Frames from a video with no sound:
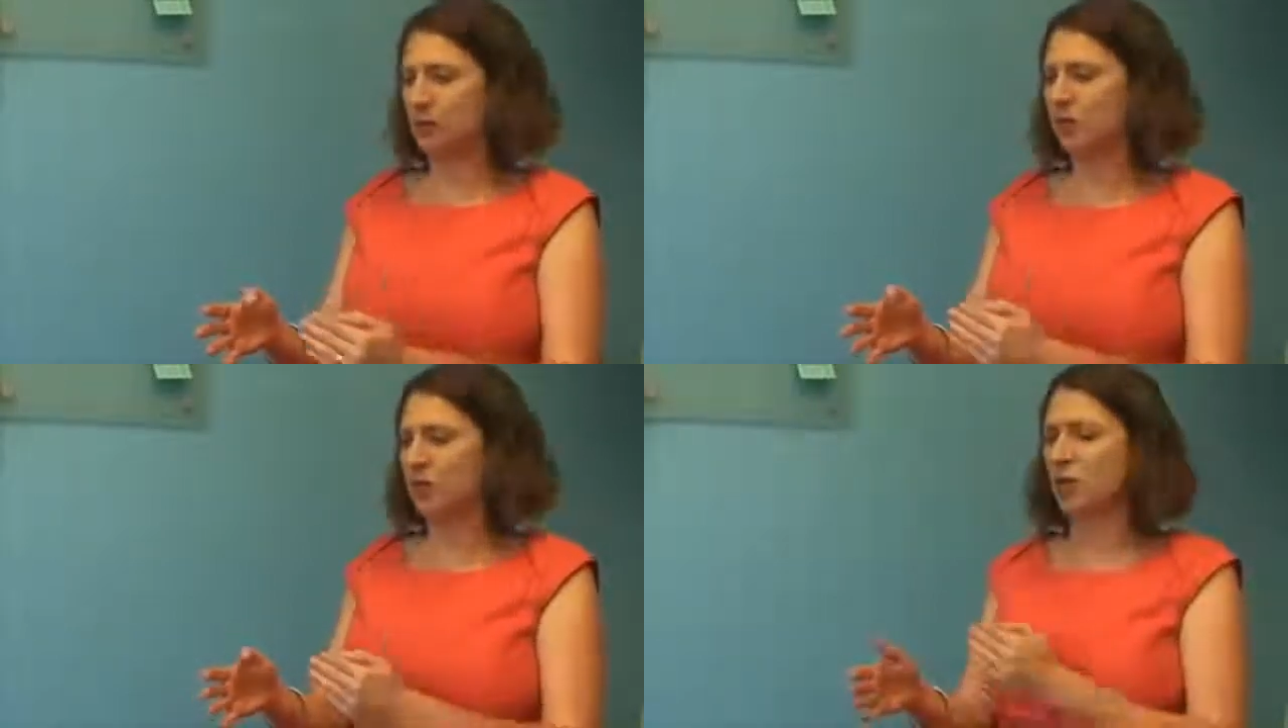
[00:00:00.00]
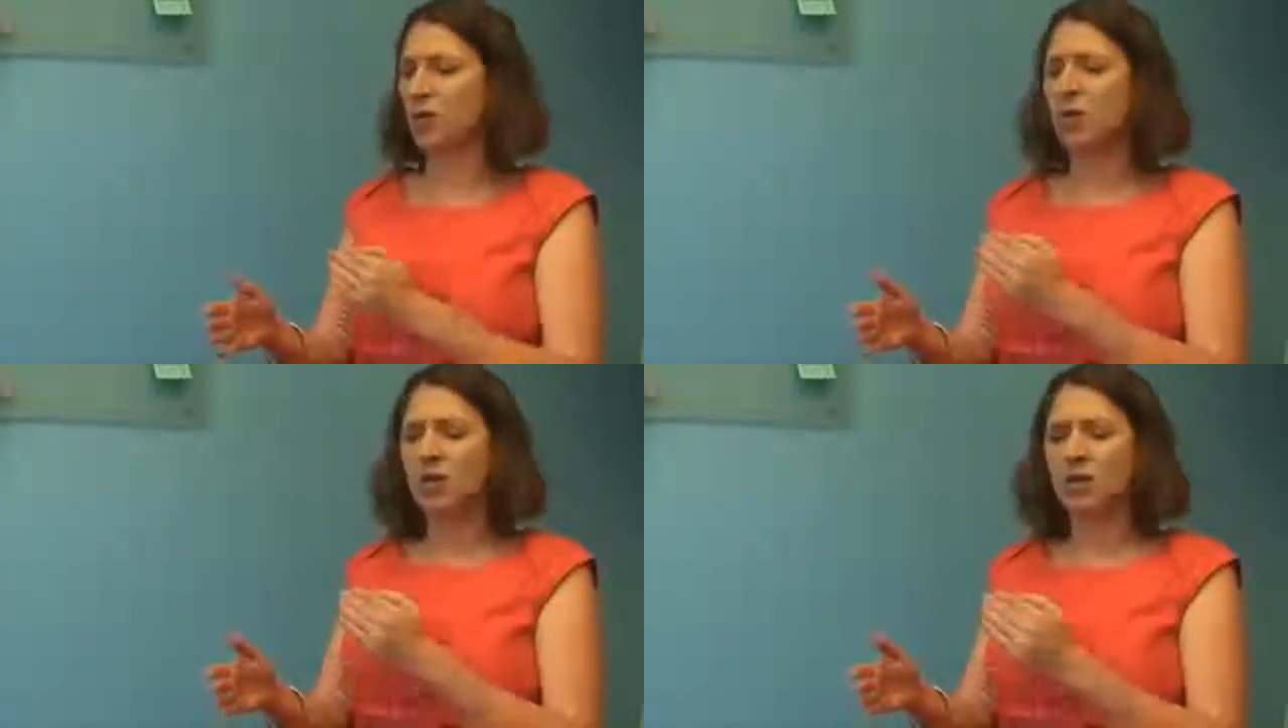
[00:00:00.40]
So
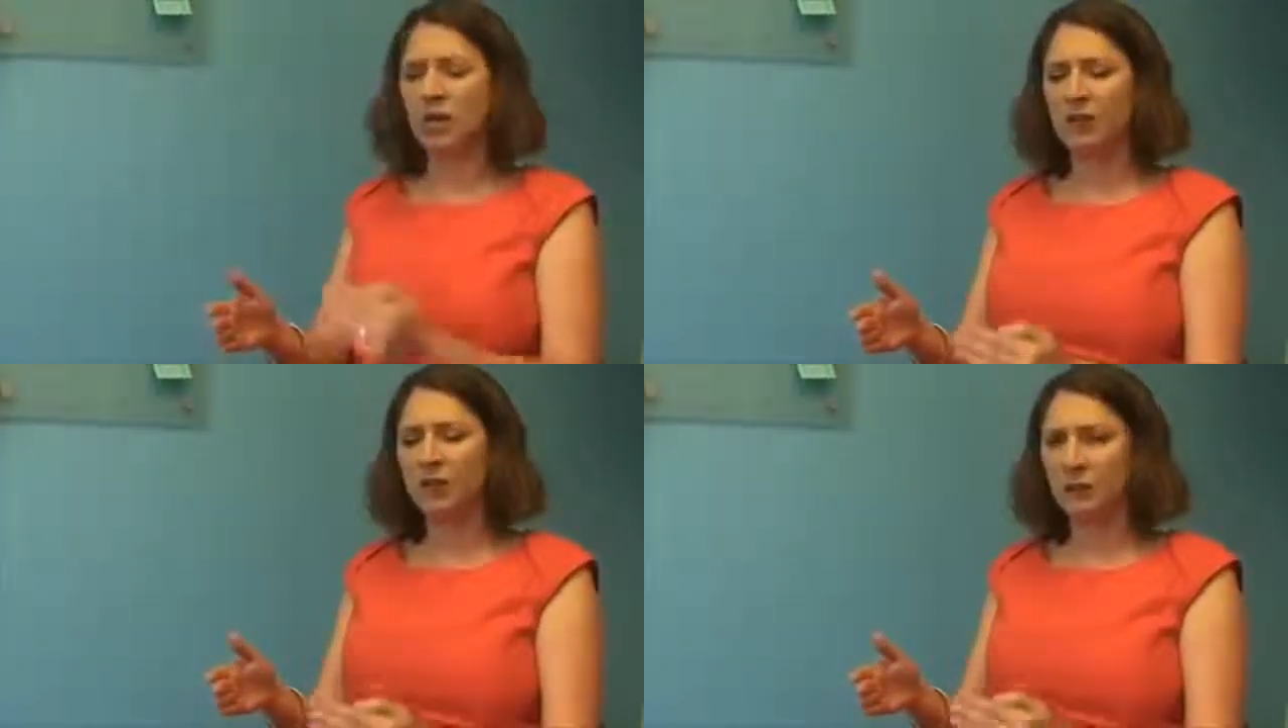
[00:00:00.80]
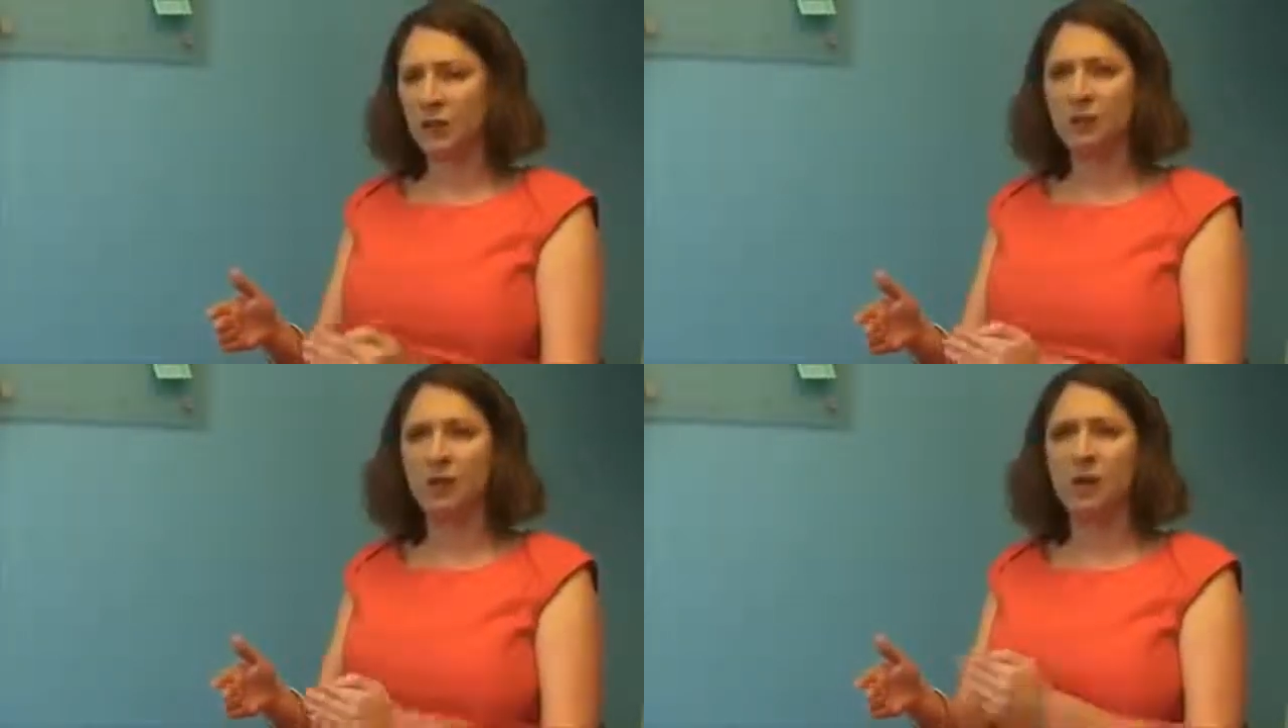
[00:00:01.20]

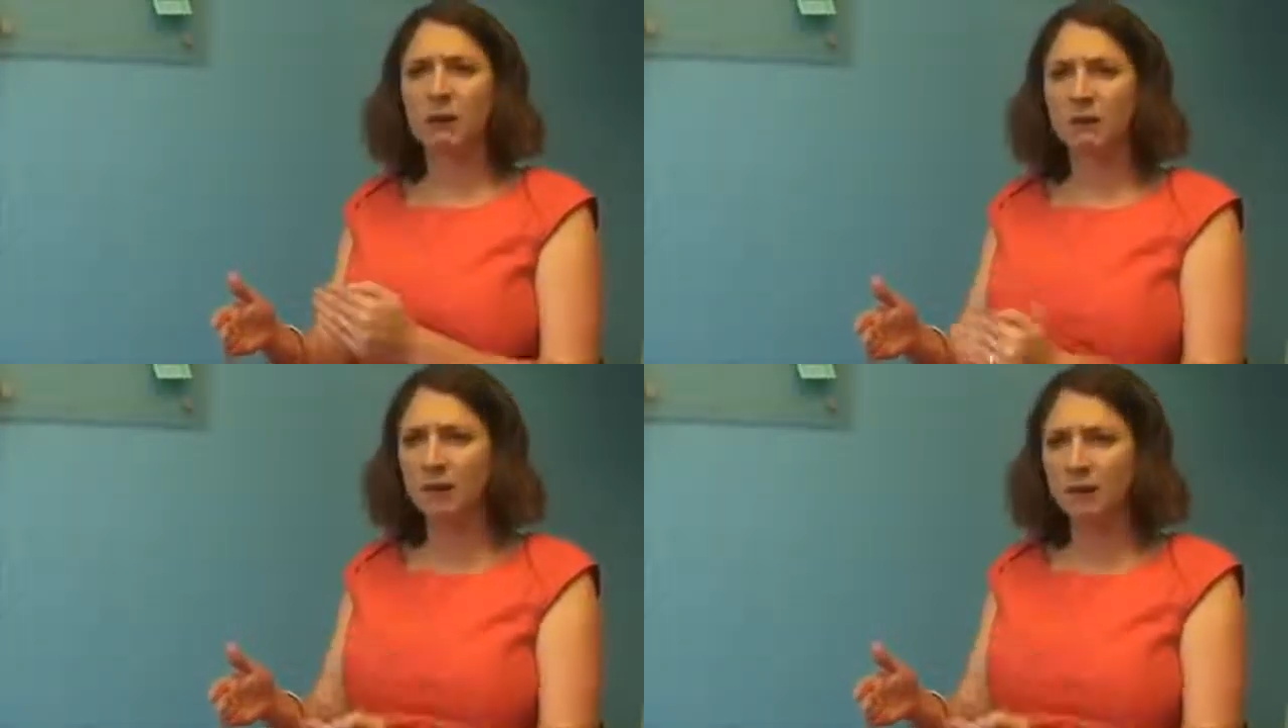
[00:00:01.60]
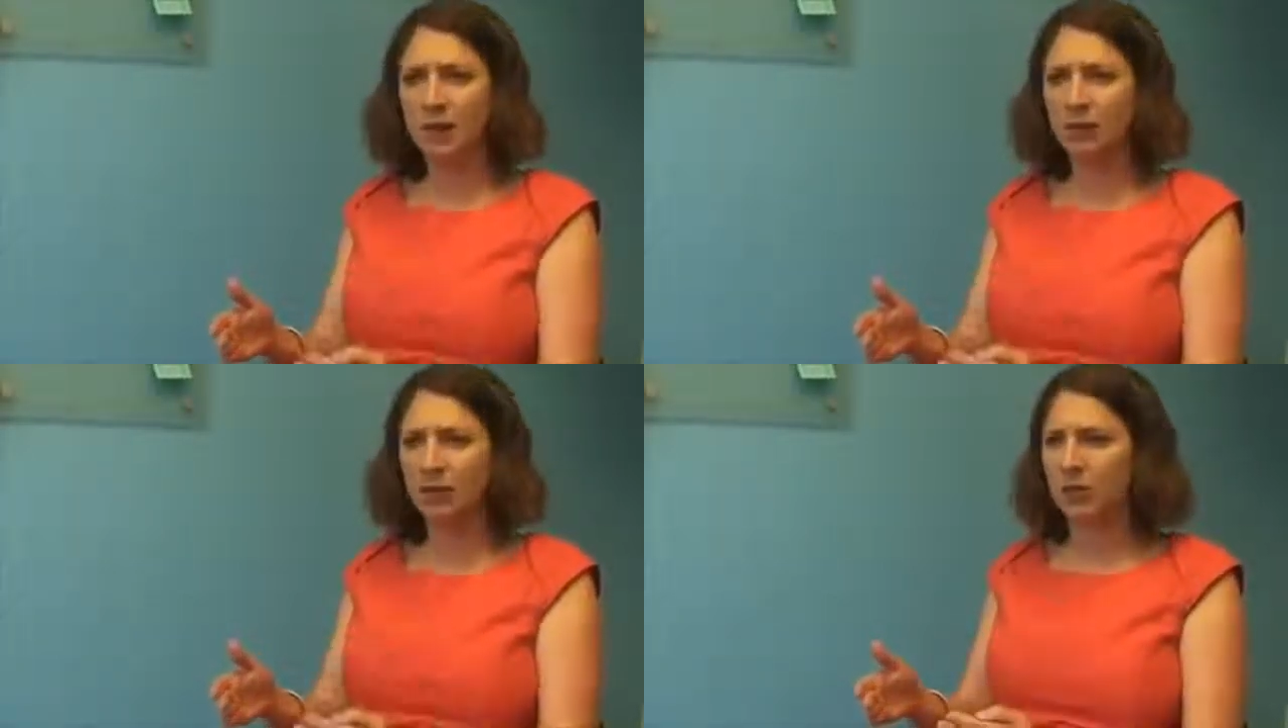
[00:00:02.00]
government, the public
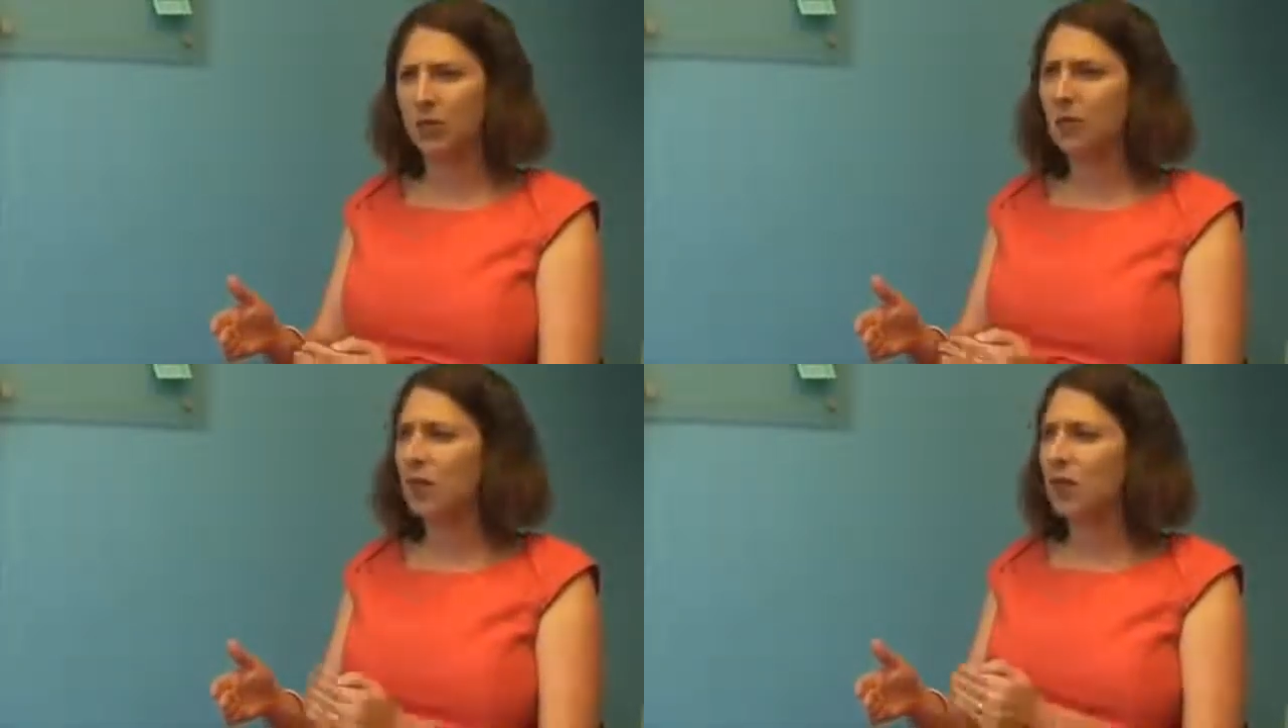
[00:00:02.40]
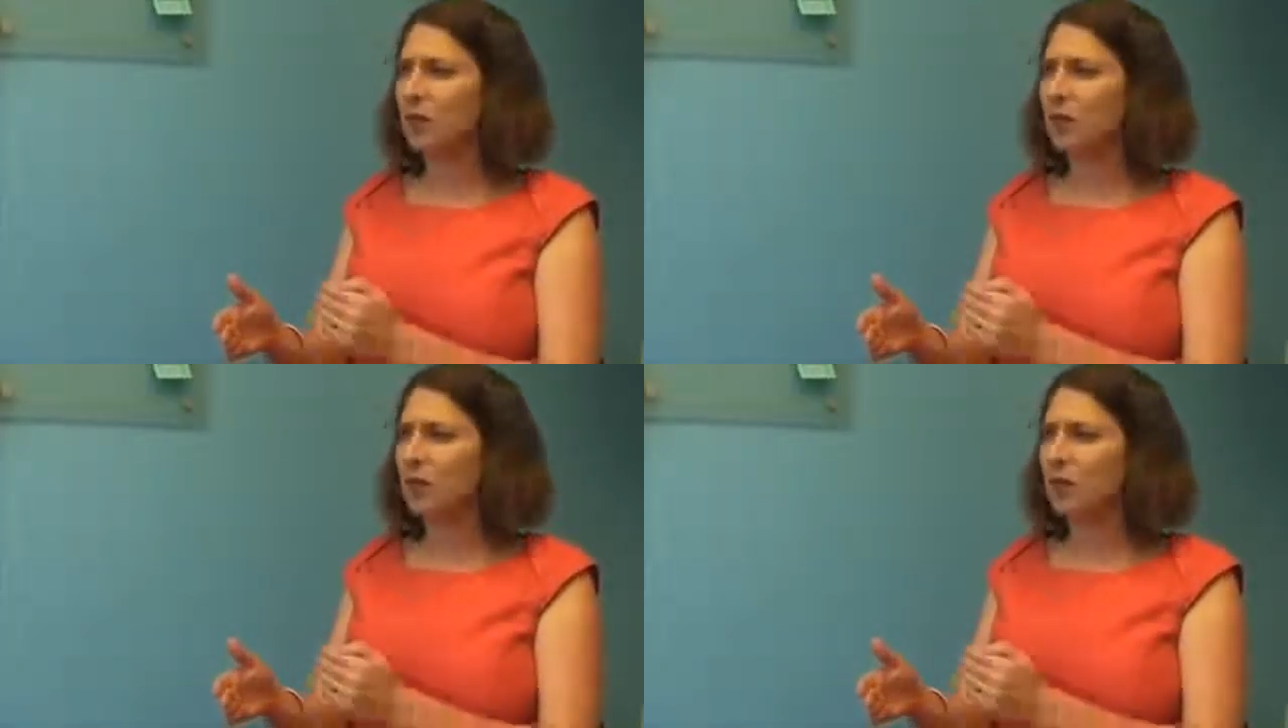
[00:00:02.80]
sector,